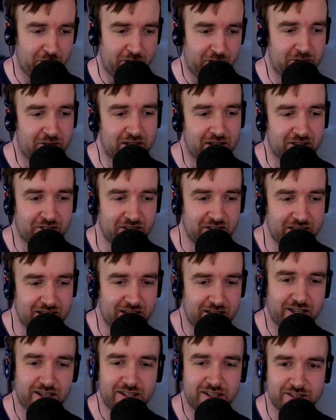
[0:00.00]
I think
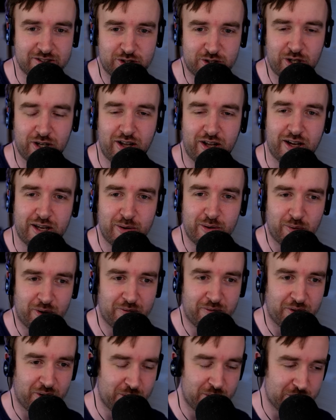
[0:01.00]
the July one
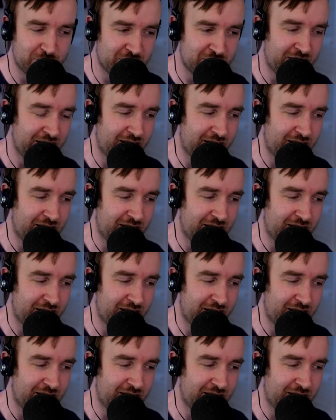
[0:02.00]
of those,